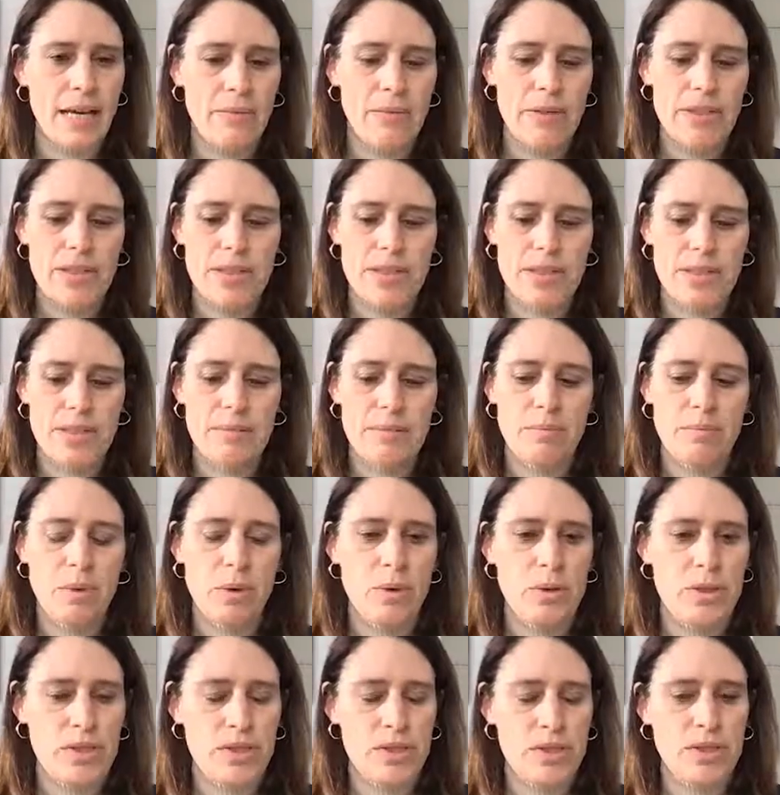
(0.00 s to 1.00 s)
which is the
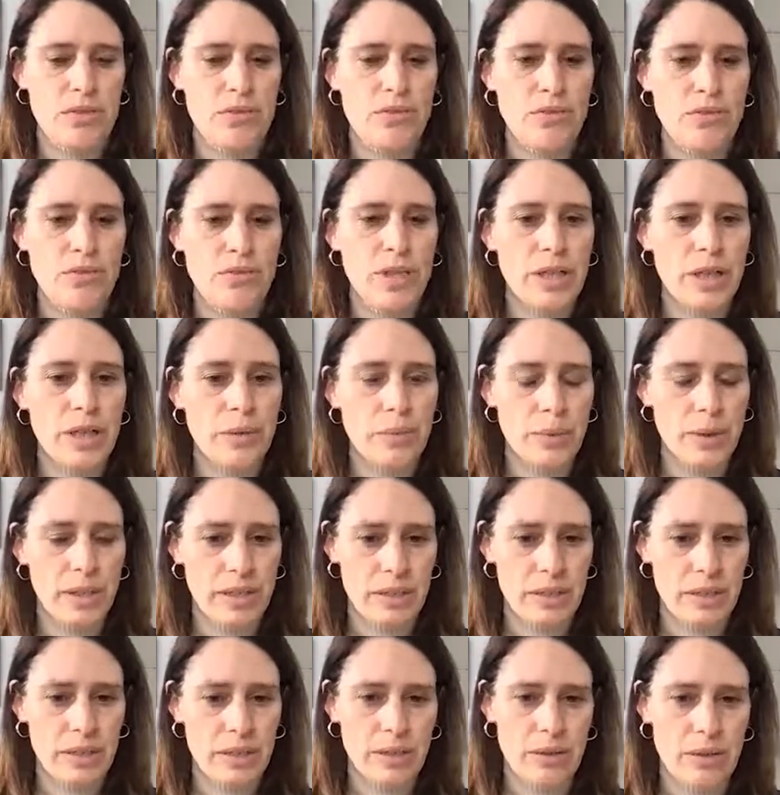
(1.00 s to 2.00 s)
most severe one
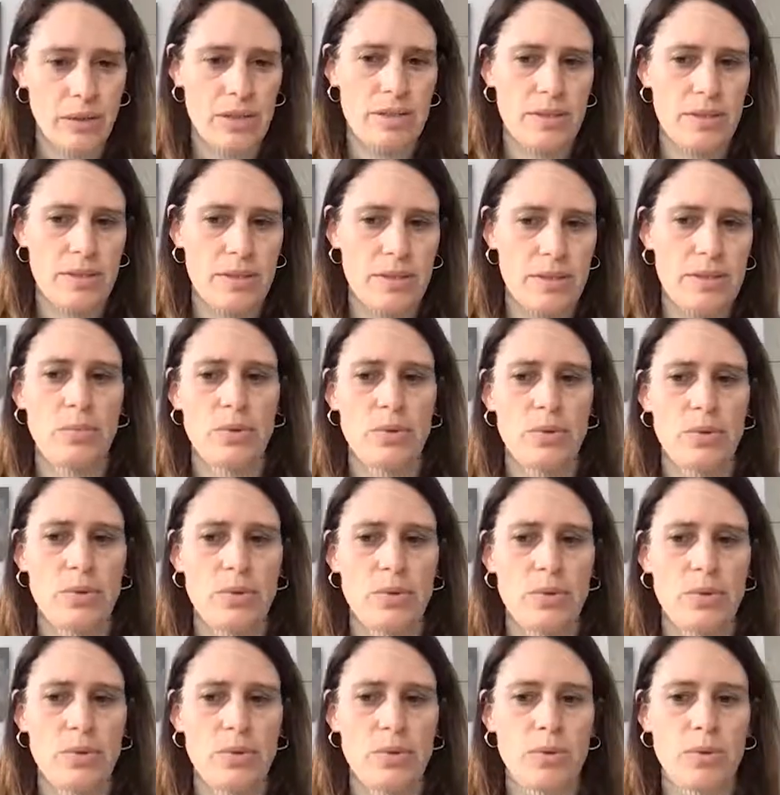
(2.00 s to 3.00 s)
and causes the most
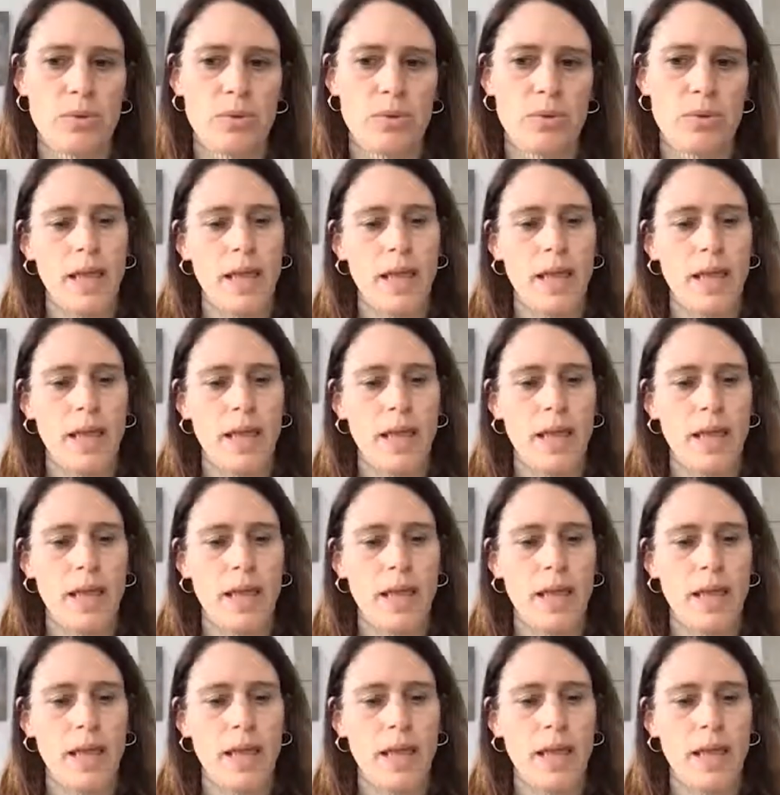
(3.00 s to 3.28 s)
severe